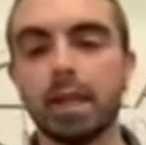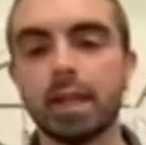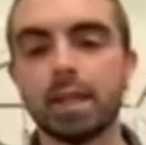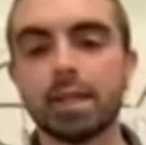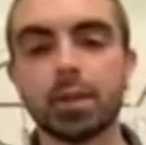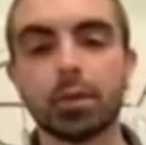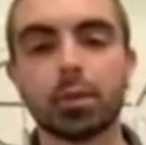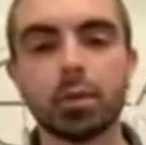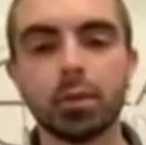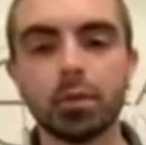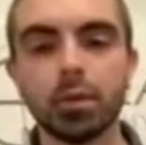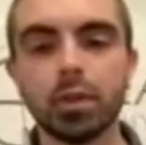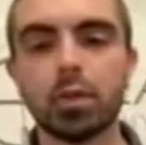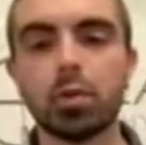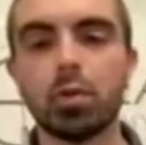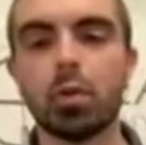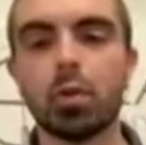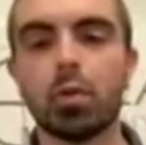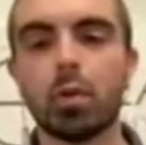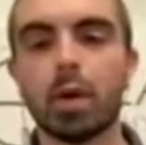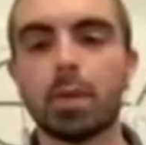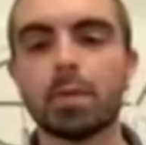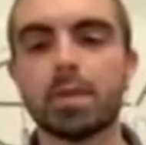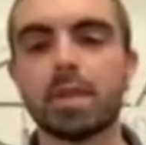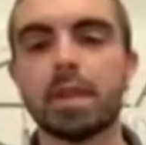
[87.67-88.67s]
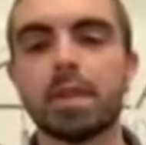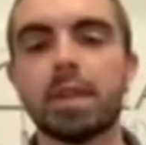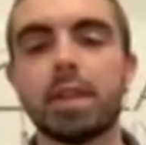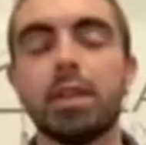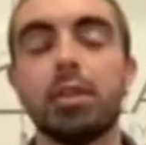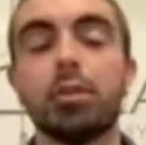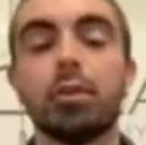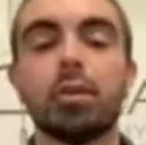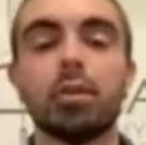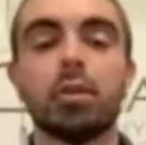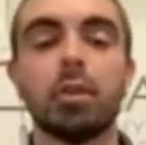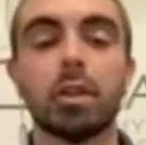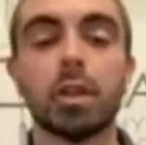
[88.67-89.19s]
It's a really cool website that
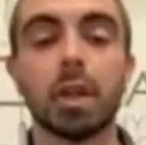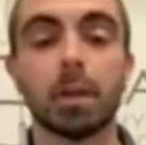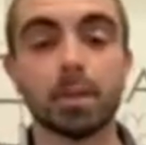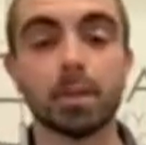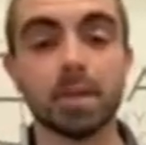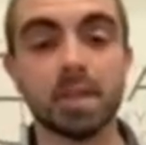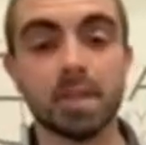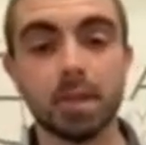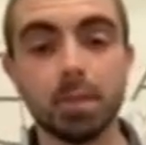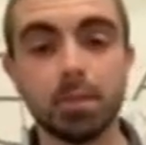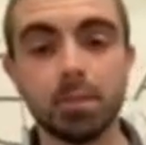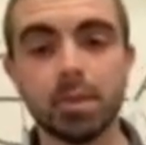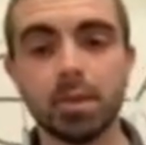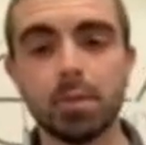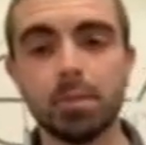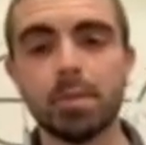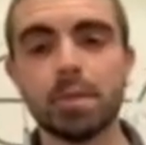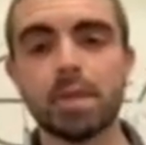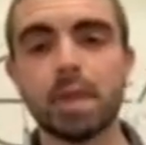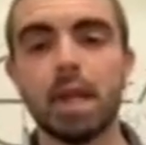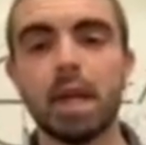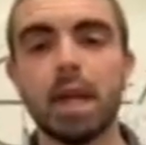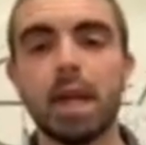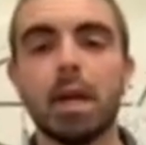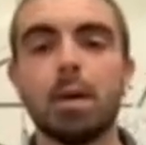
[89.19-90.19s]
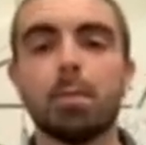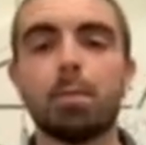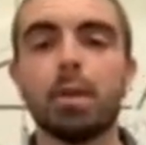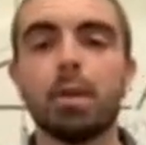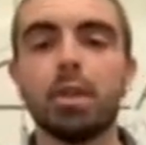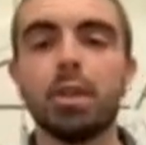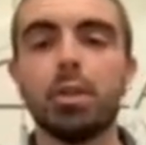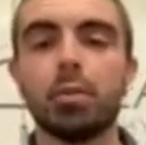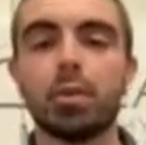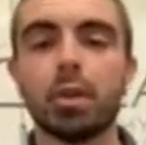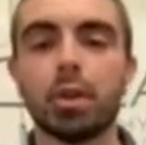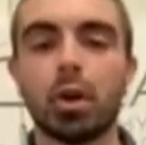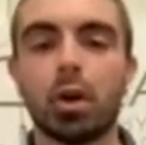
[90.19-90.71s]
you can look up symptoms, but
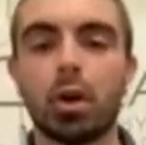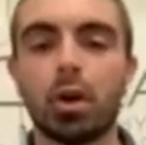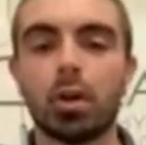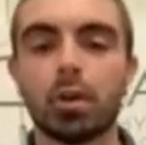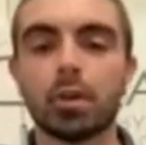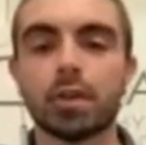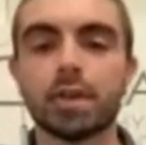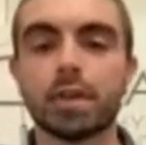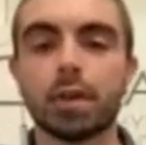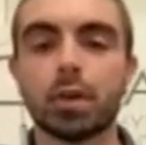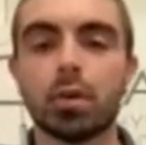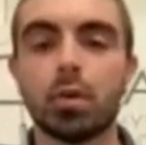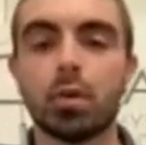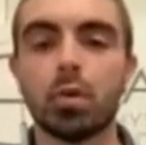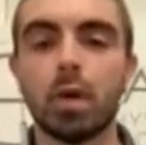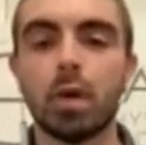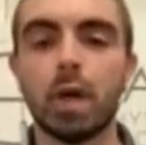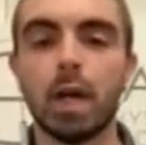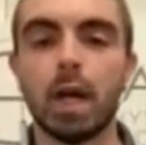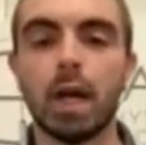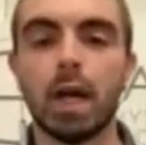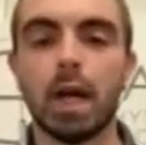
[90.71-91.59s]
you can also